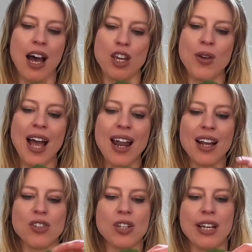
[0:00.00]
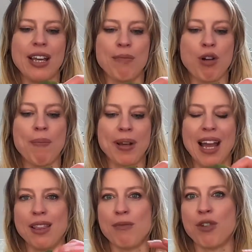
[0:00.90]
You can actually
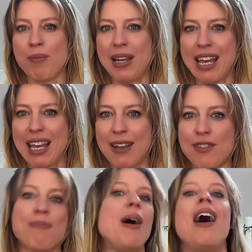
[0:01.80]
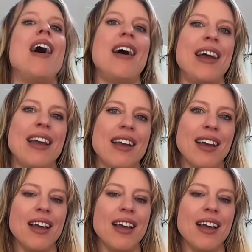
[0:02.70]
propagate them from leaves, but I